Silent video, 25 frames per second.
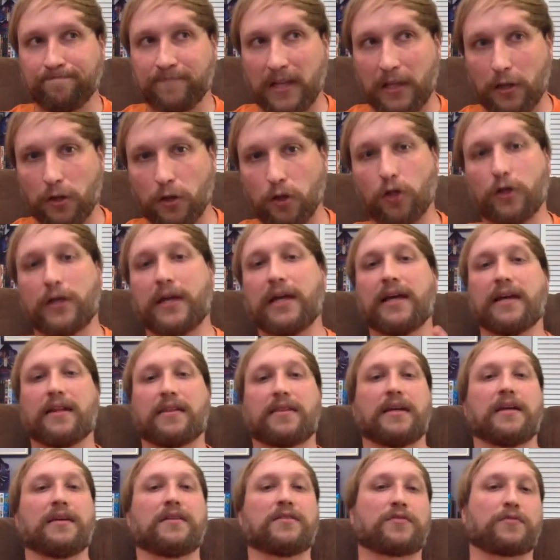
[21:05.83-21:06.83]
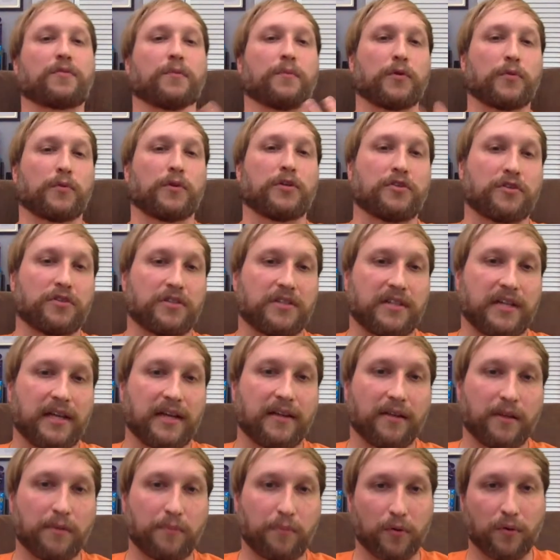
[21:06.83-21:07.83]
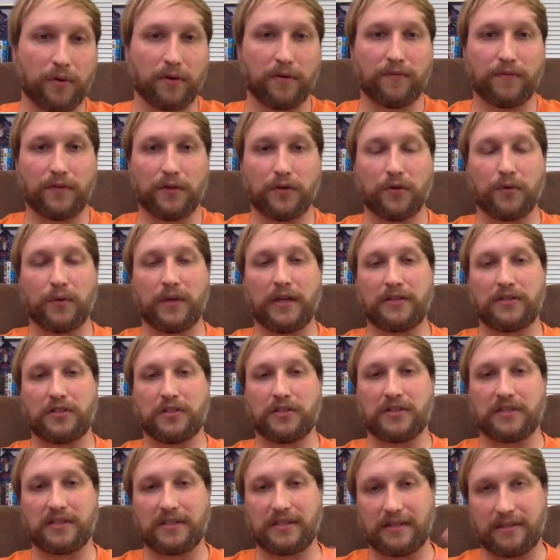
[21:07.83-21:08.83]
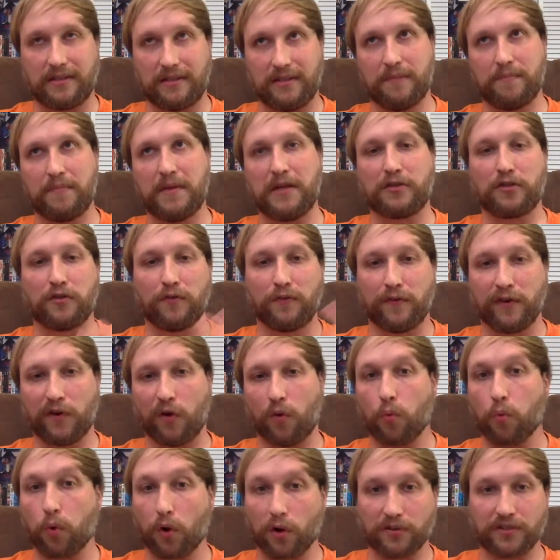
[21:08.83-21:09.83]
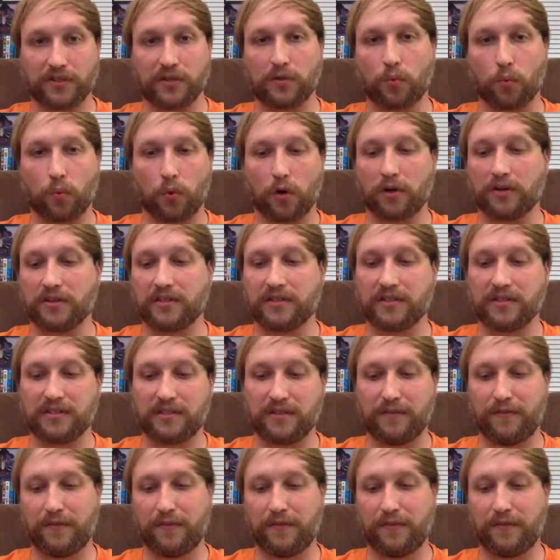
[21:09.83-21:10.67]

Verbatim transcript: looking at things from the Richard Stanley point of view, it's just it makes you feel worse and worse as the